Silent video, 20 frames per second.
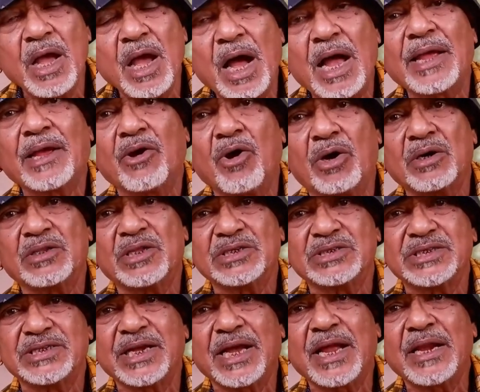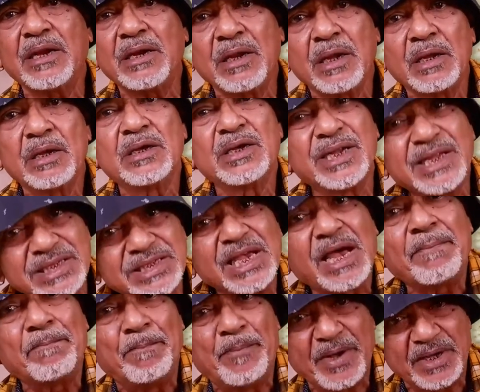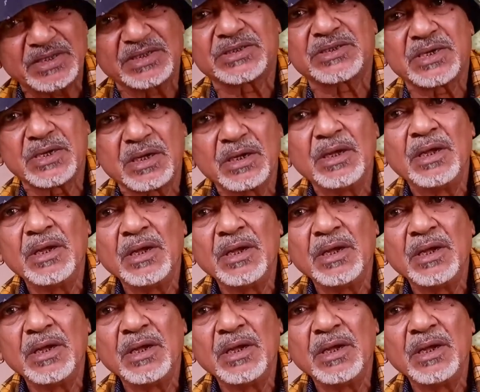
I got the second reserve best